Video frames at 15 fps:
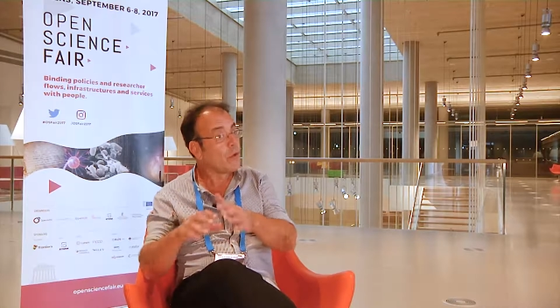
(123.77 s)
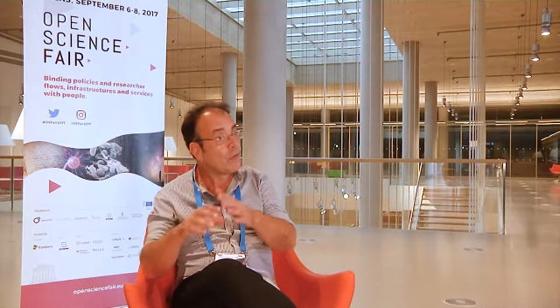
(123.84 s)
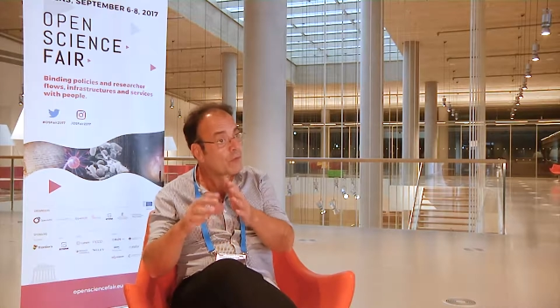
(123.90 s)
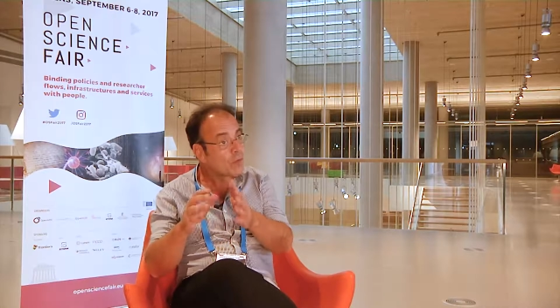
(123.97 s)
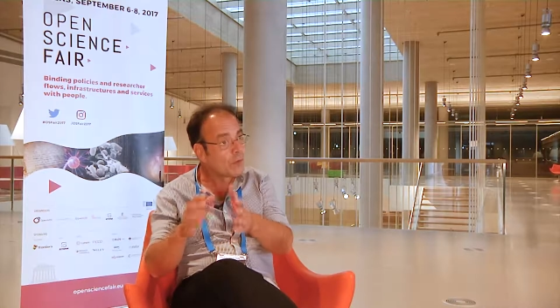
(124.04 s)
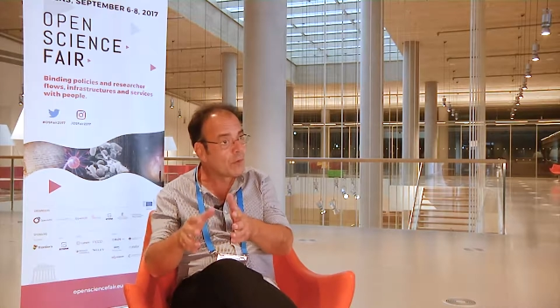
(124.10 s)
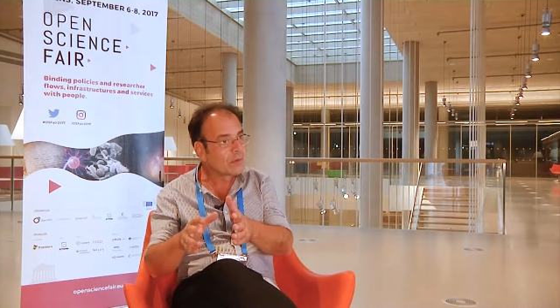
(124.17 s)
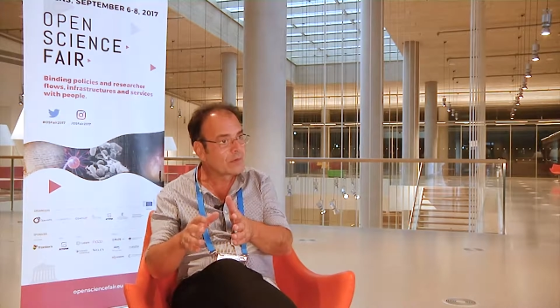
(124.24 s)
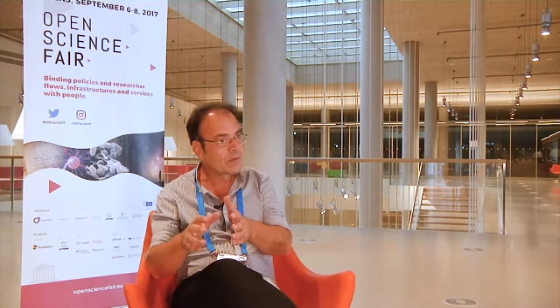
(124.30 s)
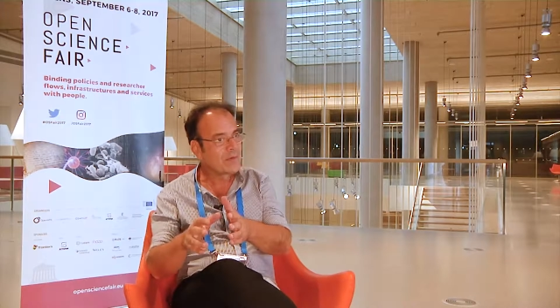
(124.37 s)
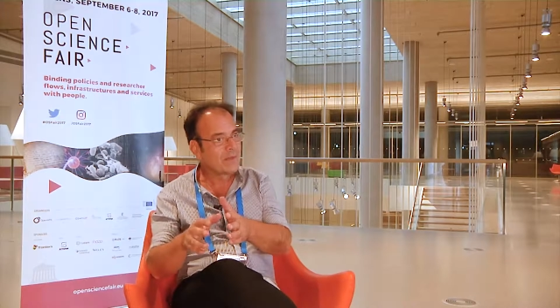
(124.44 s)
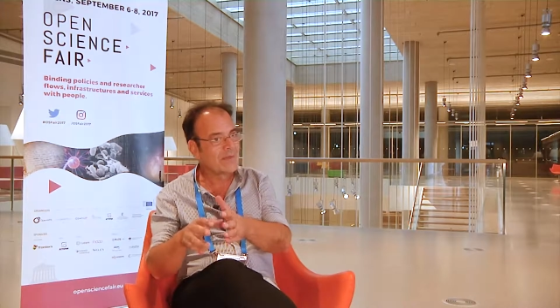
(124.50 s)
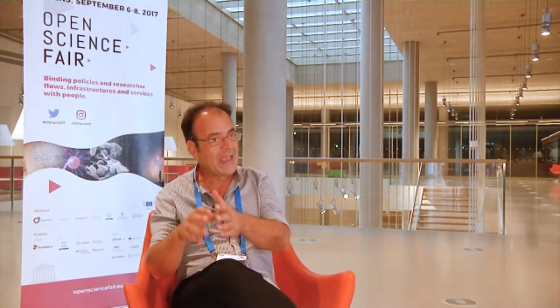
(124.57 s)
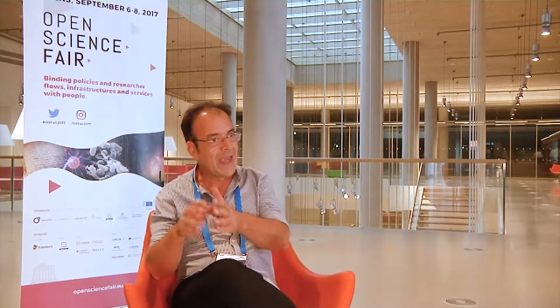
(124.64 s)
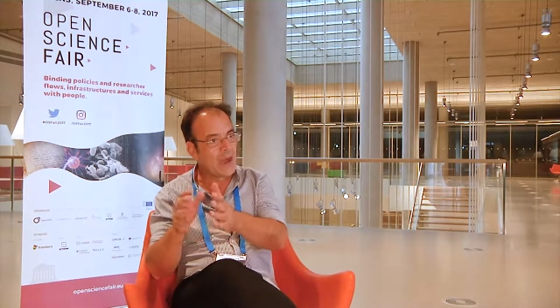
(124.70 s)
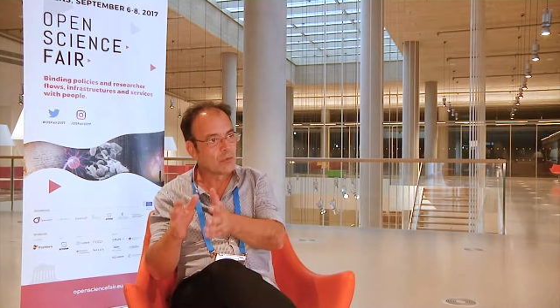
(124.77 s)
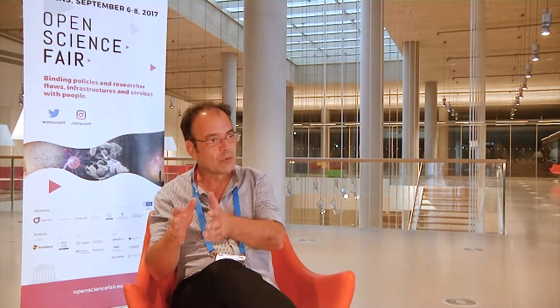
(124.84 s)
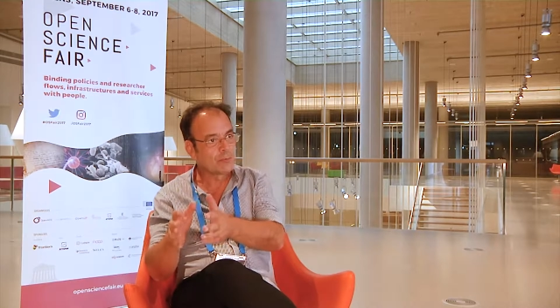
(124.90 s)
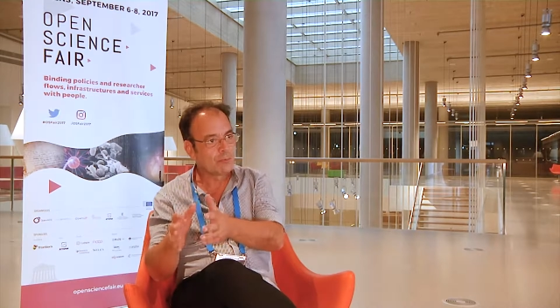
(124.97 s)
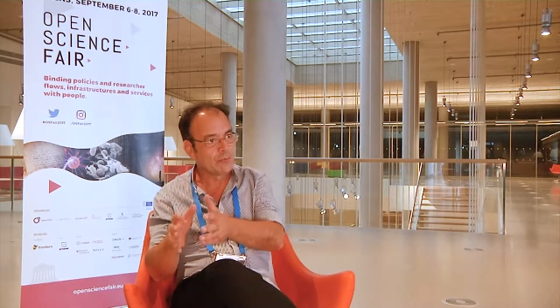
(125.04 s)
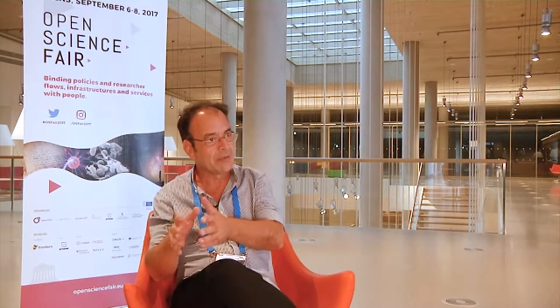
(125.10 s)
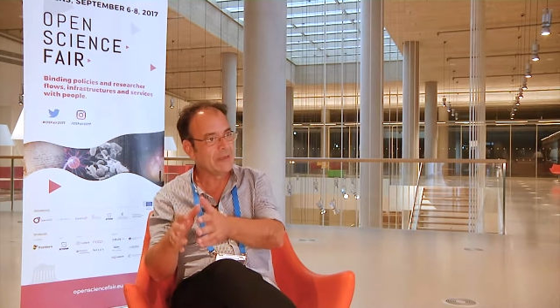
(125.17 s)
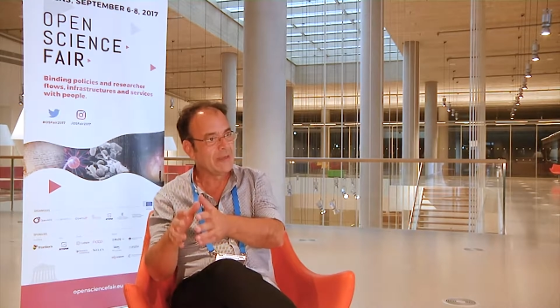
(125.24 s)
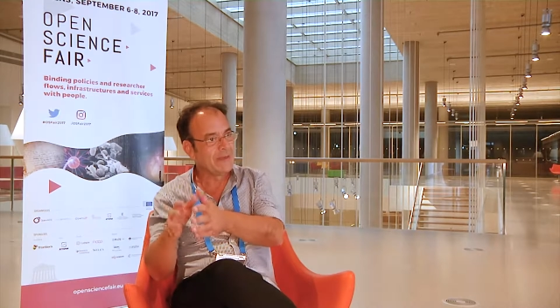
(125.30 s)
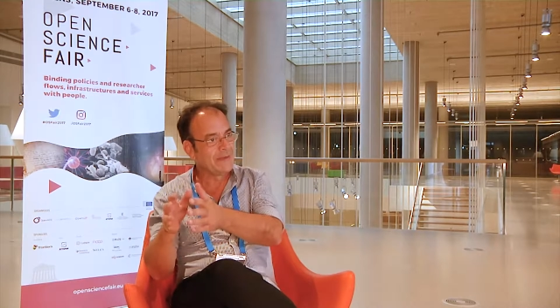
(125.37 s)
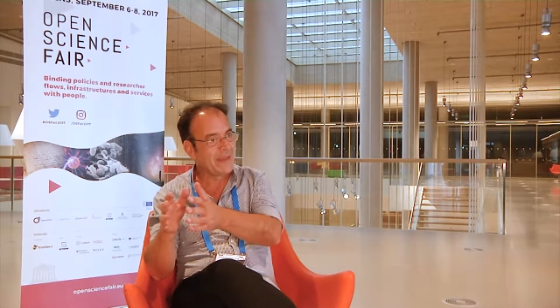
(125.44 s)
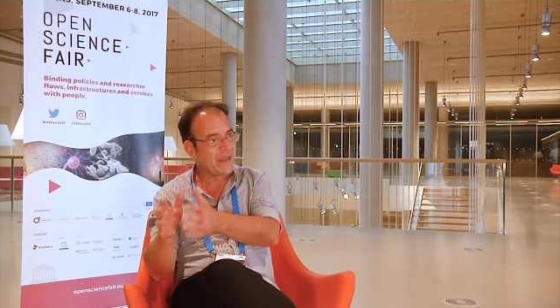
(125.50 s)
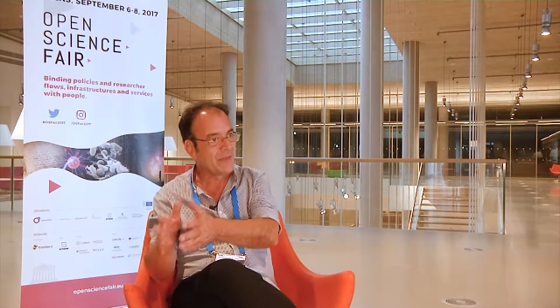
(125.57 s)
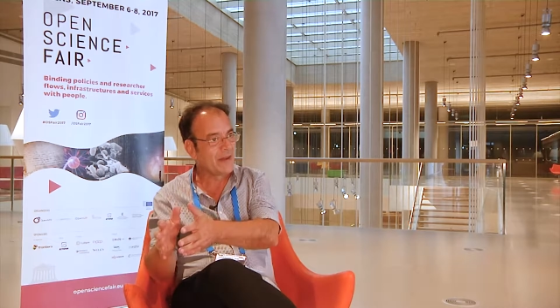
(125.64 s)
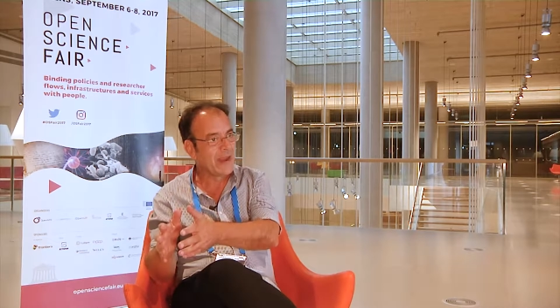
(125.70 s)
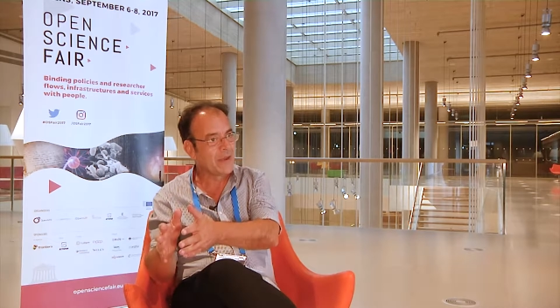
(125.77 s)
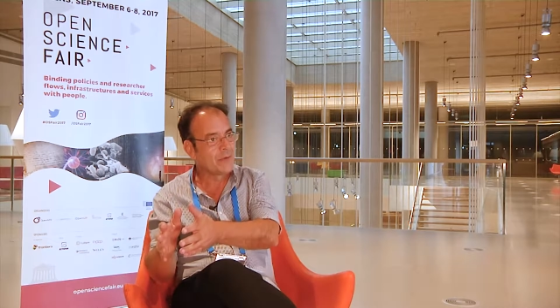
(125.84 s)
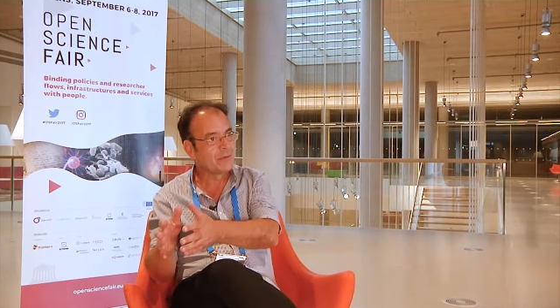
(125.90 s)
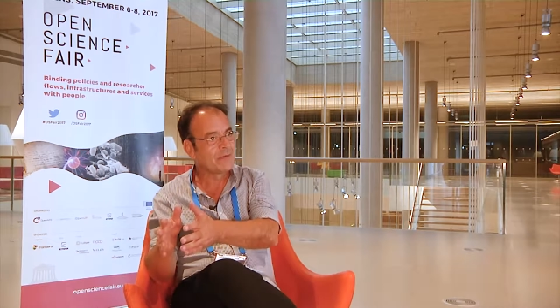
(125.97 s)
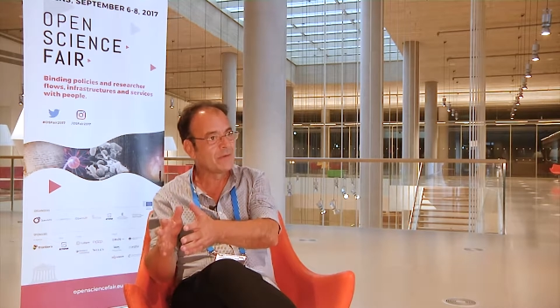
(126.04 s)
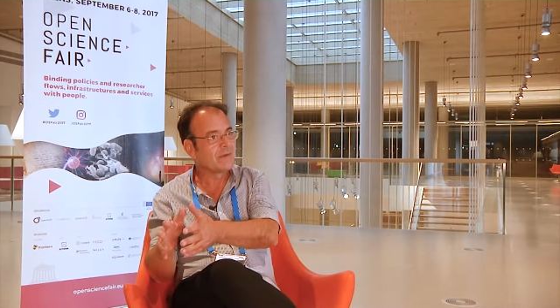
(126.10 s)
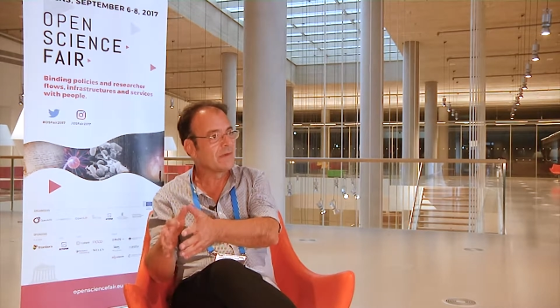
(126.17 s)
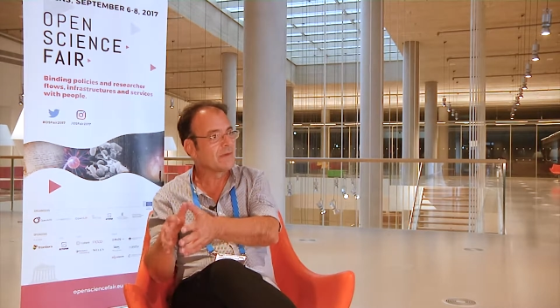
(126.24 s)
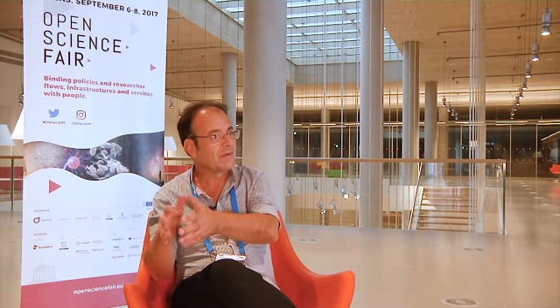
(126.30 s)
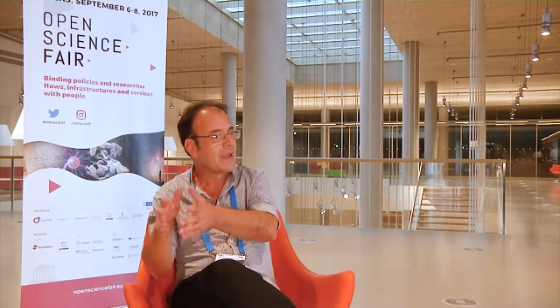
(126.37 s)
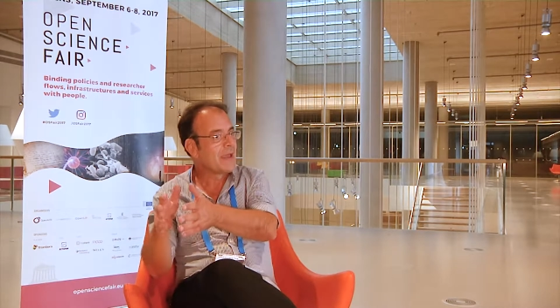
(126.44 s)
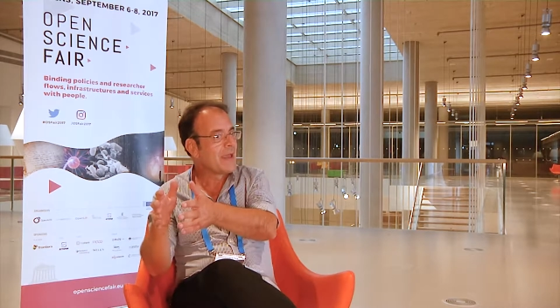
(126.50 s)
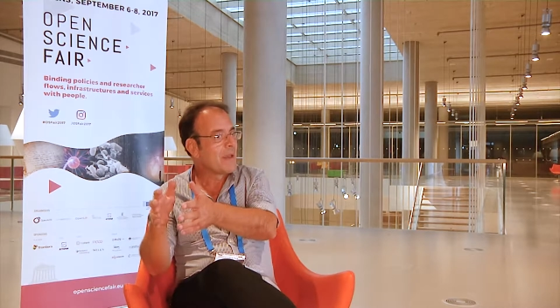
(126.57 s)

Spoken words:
Of course, the output in the other languages is